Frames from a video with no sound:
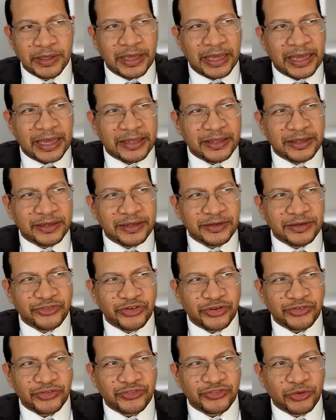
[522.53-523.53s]
And
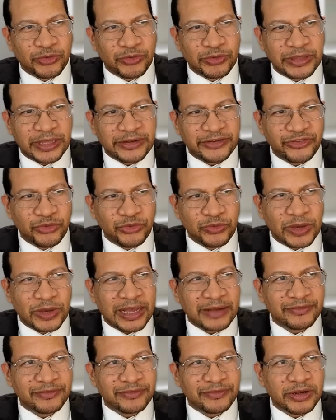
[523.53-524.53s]
just so that you
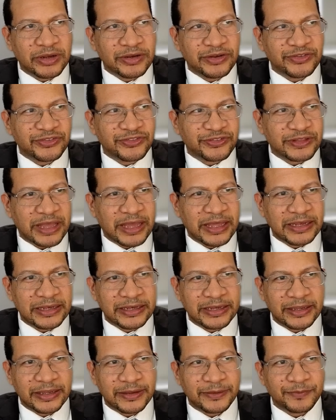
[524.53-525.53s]
have an
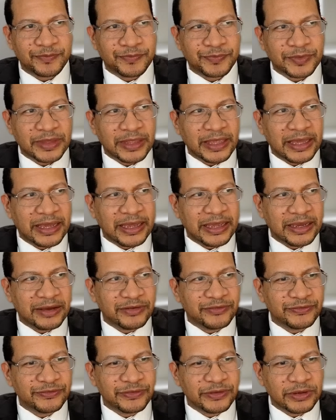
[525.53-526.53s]
understanding, I
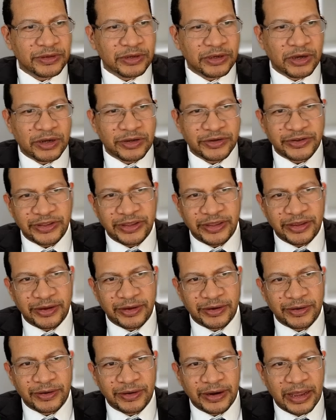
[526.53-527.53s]
have got
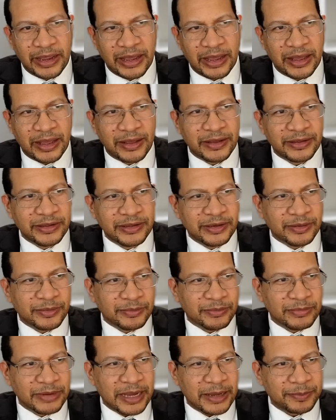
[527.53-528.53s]
here a
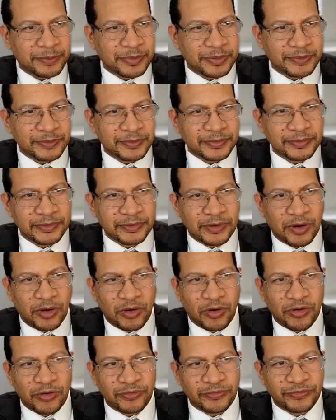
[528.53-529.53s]
map
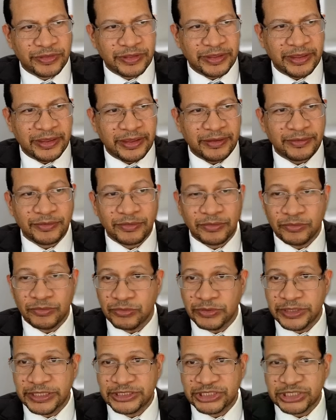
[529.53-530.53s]
of the
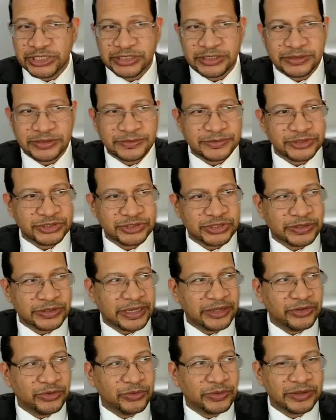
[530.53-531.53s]
region so
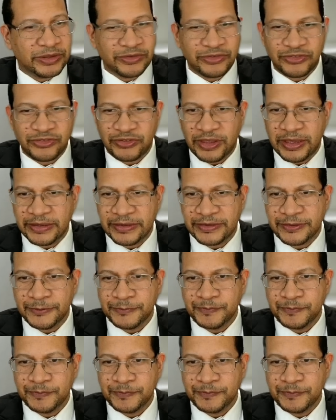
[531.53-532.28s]
that you can see it.